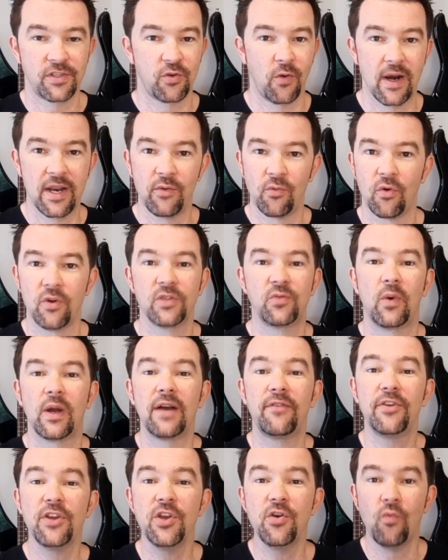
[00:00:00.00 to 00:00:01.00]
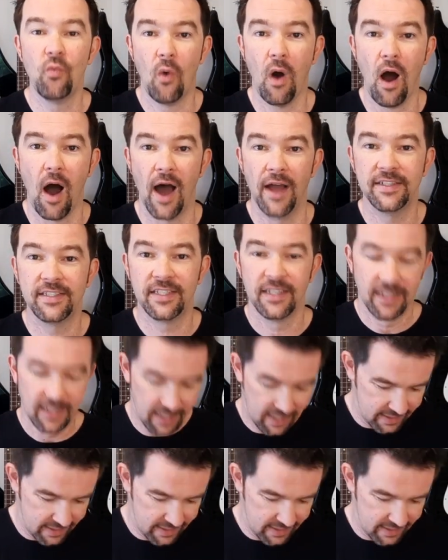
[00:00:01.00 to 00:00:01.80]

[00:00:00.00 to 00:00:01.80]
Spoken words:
20 rolls, whatever you want